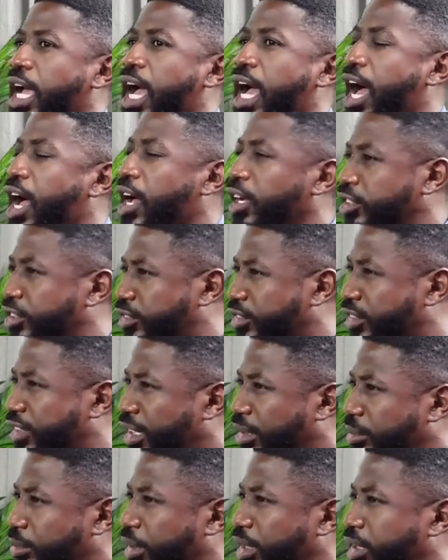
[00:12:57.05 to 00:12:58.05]
House of
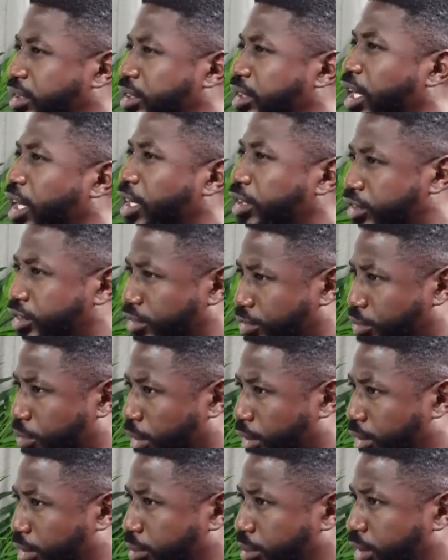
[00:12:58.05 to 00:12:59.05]
Assembly to House of
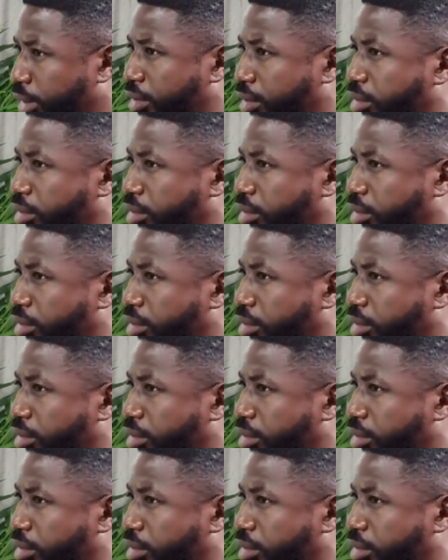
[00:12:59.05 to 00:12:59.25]
Parliament.